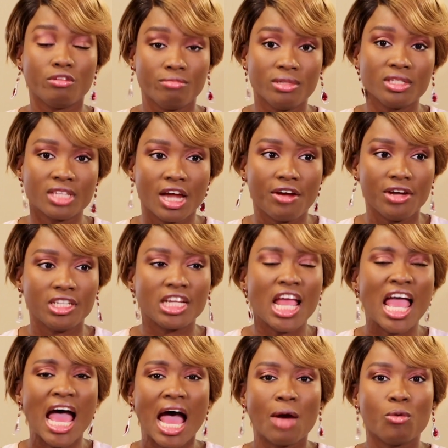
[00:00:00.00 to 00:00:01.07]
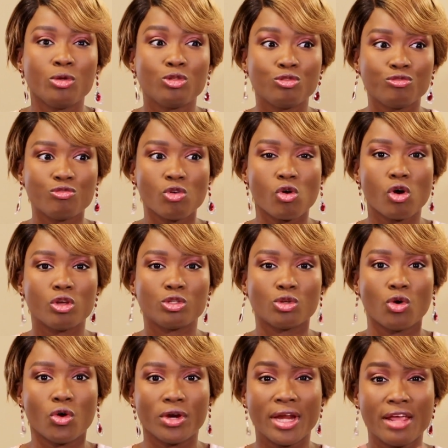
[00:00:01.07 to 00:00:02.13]
of miscarriage, I want to focus
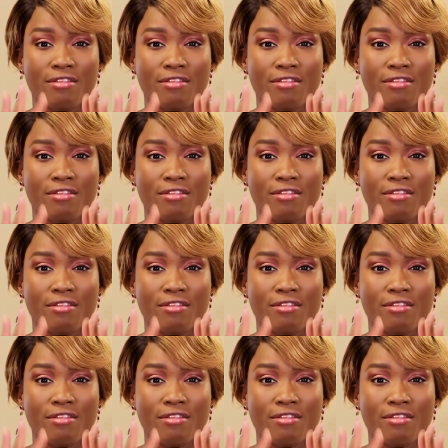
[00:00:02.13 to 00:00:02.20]
on